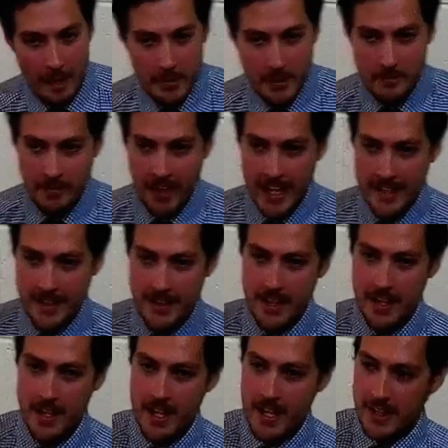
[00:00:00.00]
you'd find that
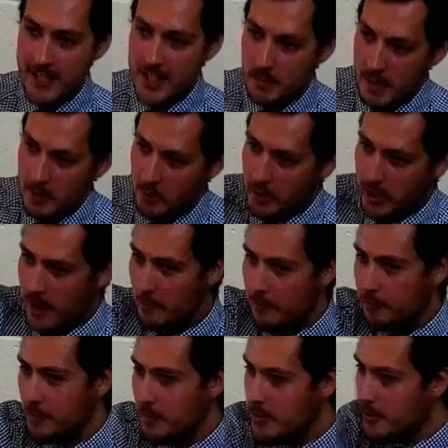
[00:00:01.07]
these people come
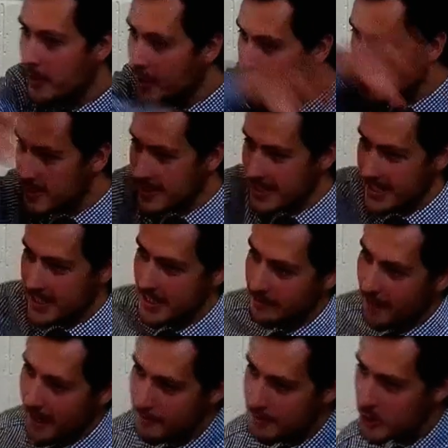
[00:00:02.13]
from
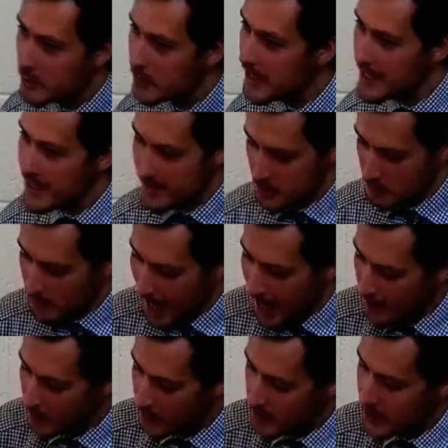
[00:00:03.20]
365 degrees
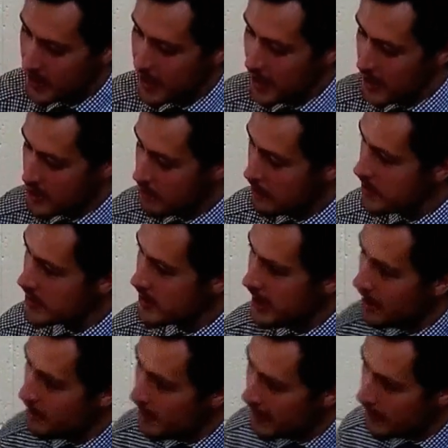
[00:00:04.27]
around
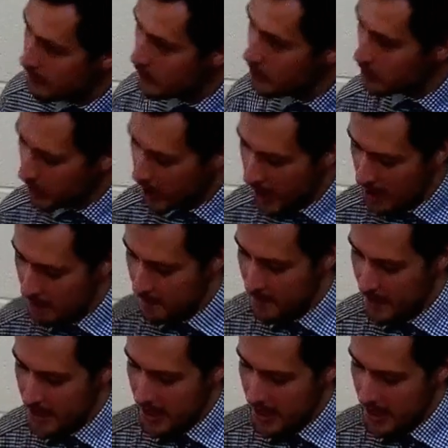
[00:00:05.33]
Jerusalem and have all come